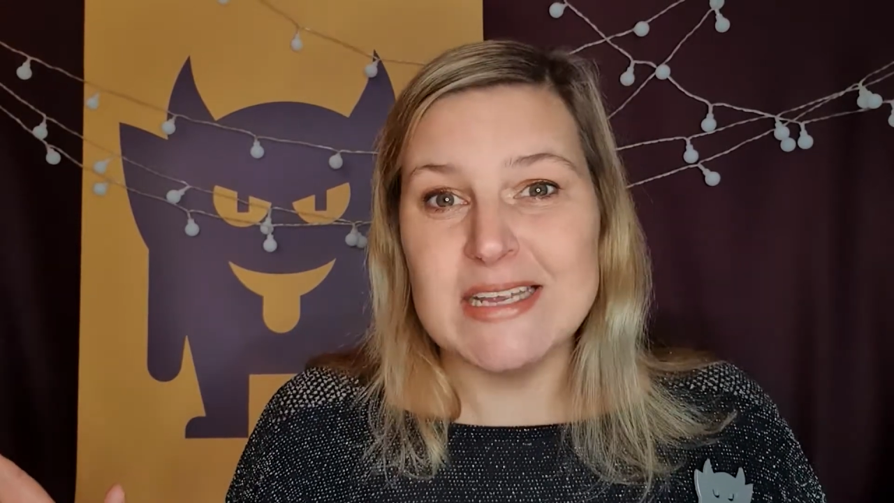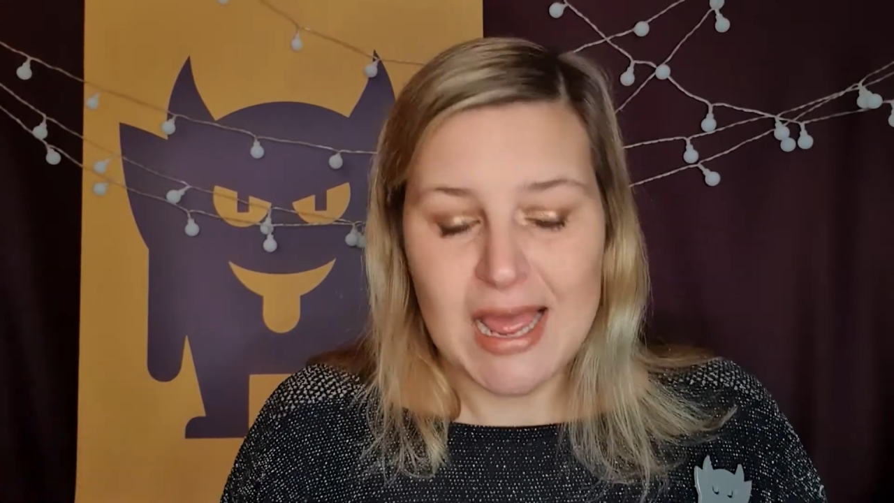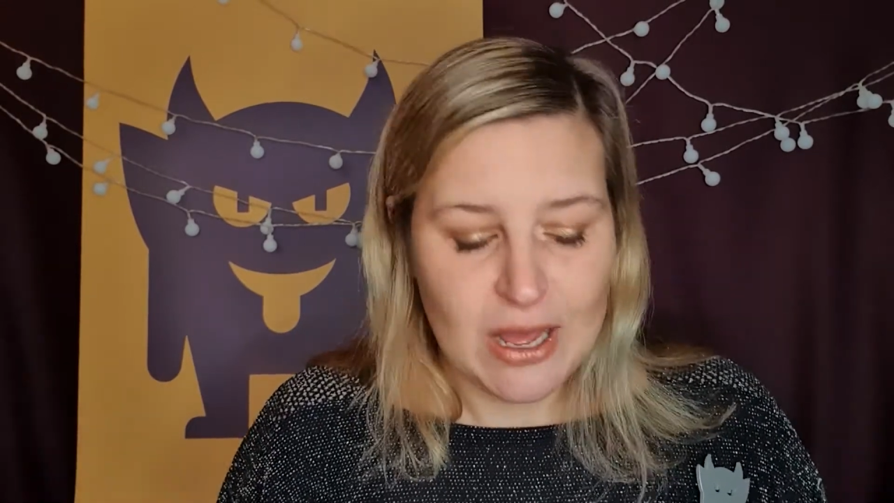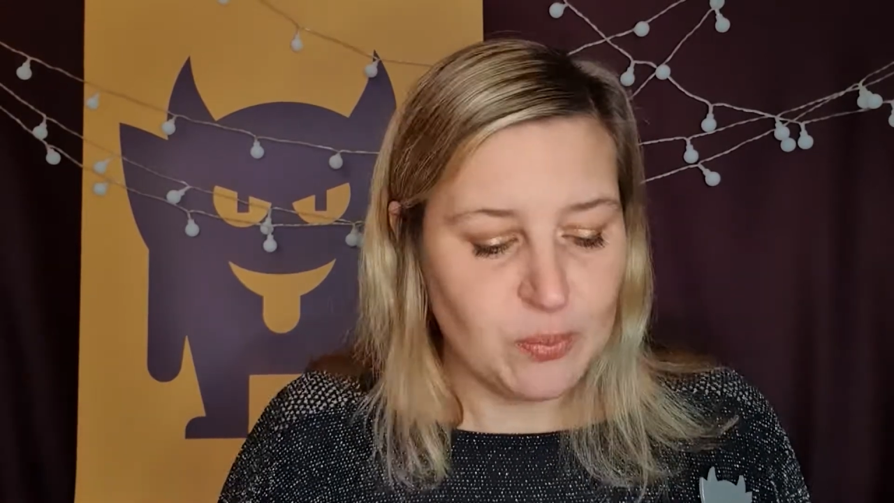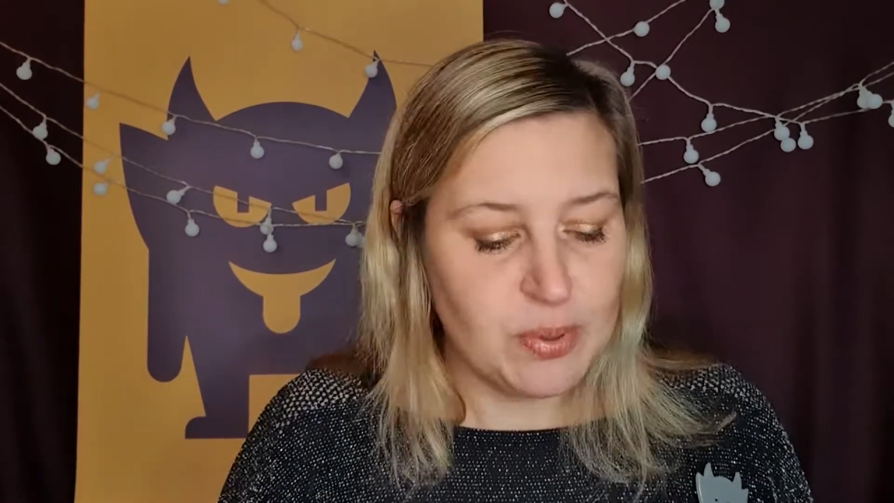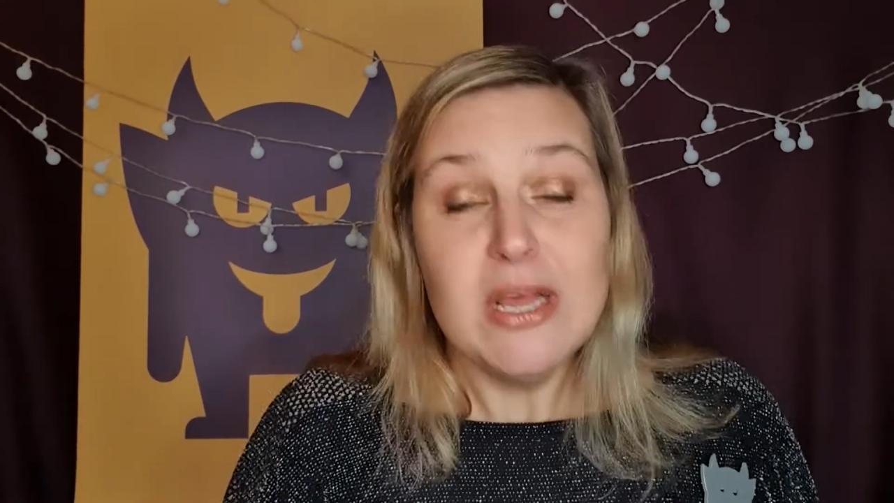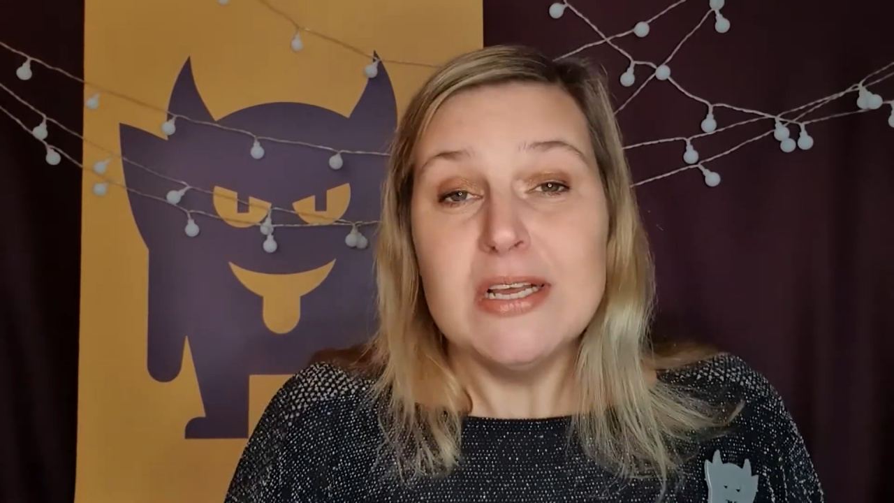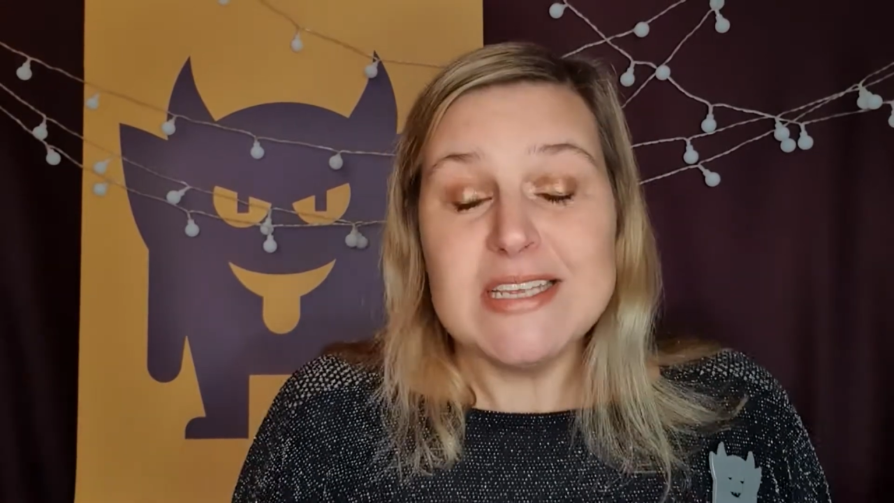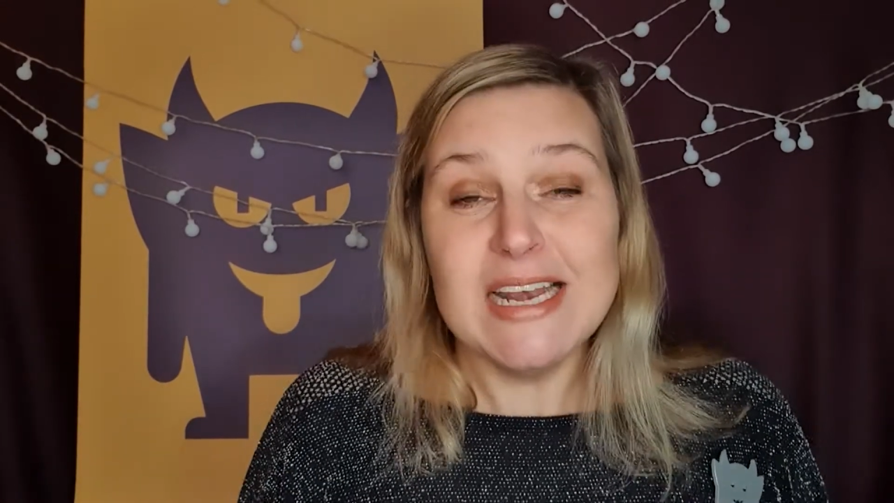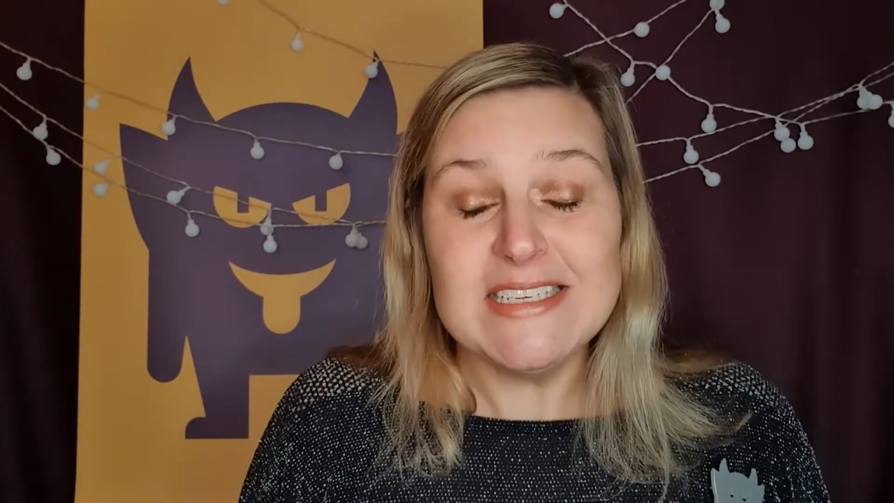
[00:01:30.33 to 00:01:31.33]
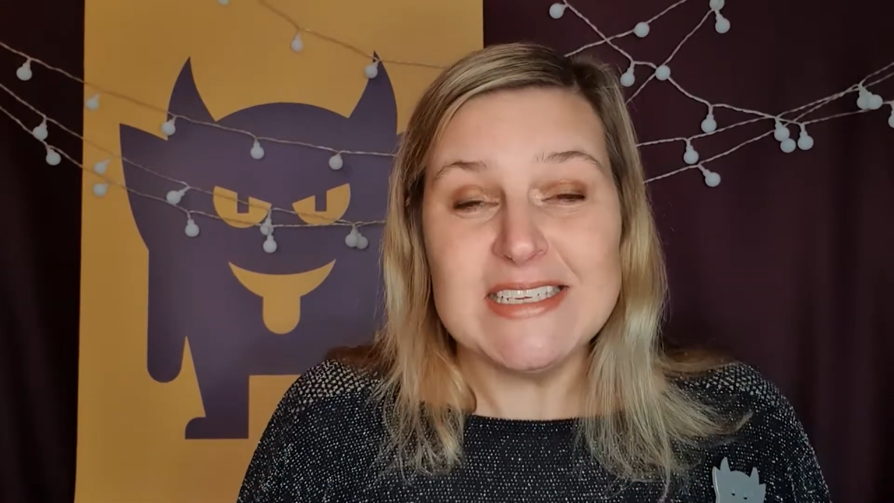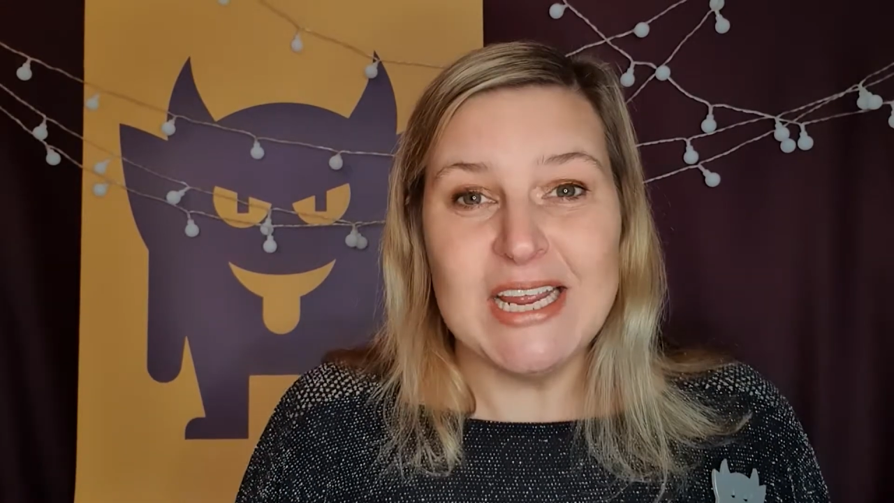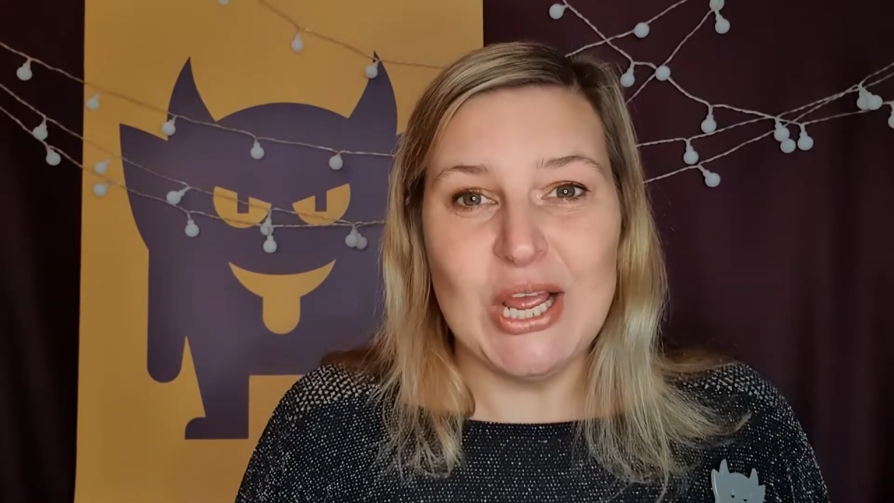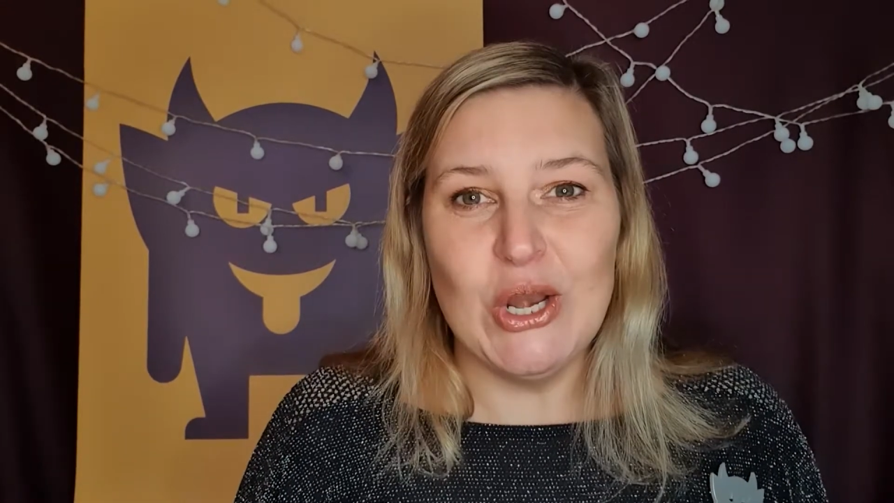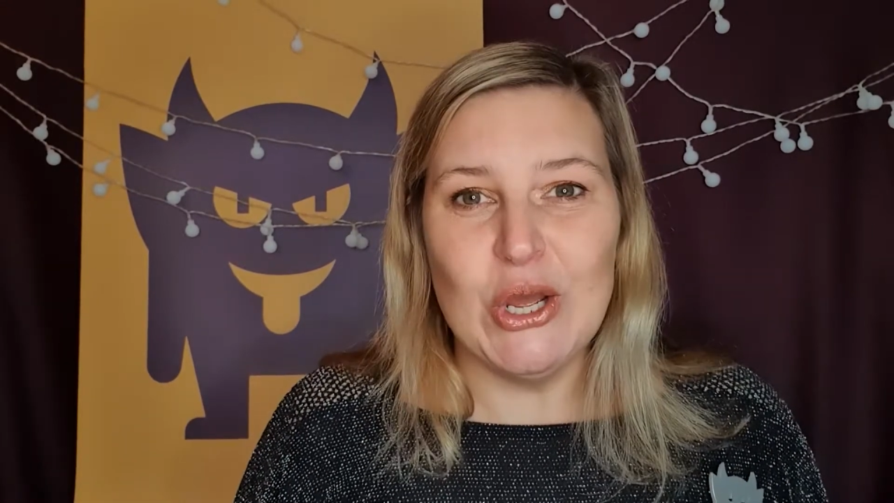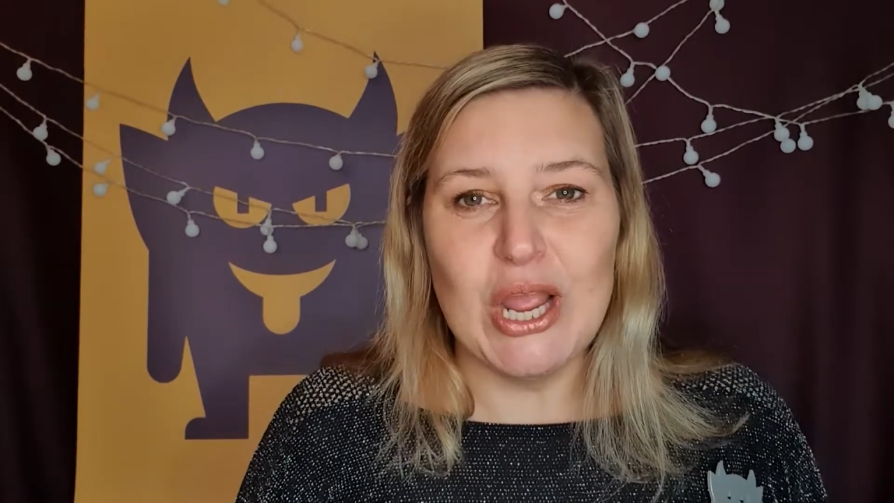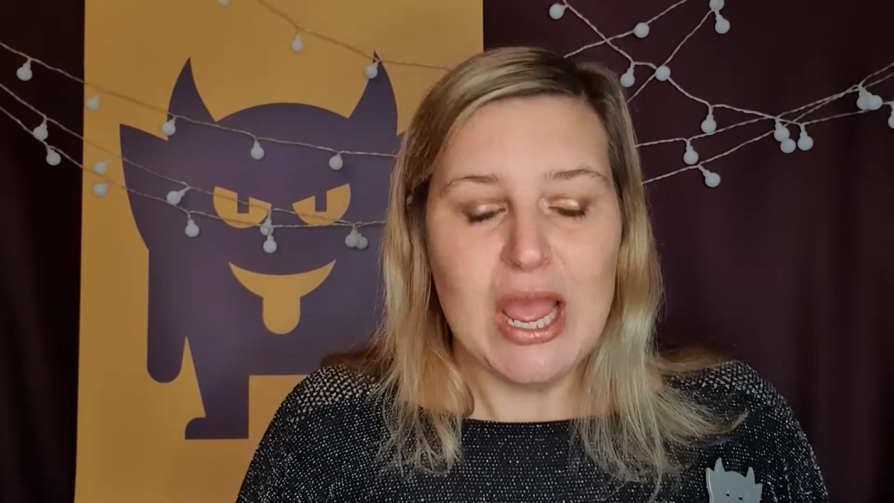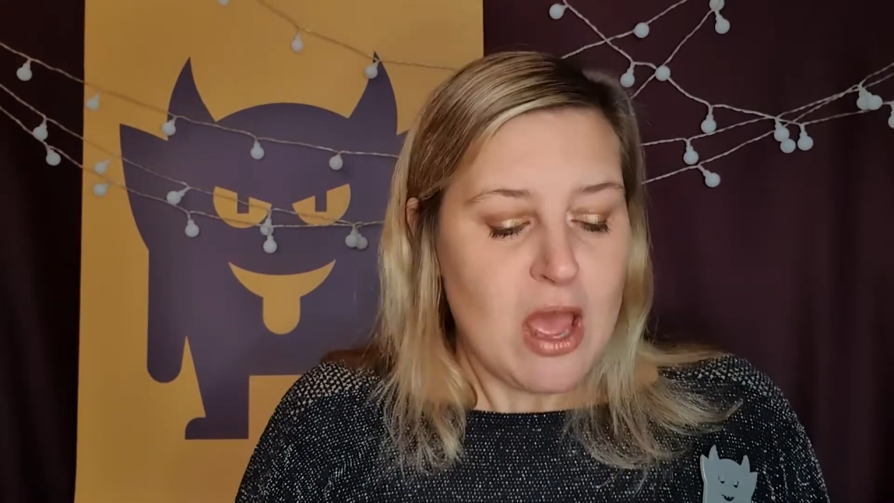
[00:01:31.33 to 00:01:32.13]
help. So let's take a look.